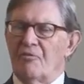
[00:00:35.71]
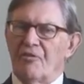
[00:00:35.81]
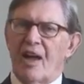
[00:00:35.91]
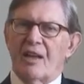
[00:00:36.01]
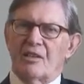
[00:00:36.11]
In
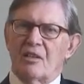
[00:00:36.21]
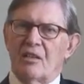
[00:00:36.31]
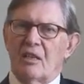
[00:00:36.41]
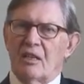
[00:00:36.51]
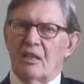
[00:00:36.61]
fact,
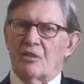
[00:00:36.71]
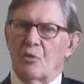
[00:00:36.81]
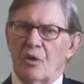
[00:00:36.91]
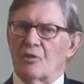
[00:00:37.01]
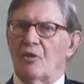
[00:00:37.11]
it's
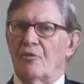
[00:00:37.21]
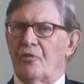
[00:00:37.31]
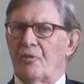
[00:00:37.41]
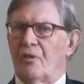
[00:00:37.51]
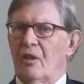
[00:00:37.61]
quite
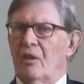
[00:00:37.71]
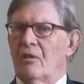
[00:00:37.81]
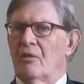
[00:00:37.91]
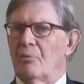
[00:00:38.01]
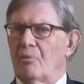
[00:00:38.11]
often
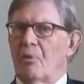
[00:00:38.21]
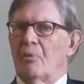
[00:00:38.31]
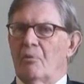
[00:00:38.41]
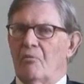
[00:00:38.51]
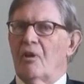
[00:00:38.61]
the
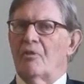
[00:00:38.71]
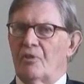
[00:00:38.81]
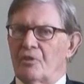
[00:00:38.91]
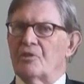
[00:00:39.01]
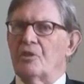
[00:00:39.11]
problem rather
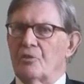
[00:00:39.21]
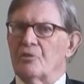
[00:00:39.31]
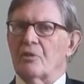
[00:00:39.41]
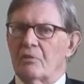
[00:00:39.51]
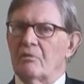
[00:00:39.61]
than the
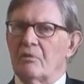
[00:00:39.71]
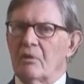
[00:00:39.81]
solution.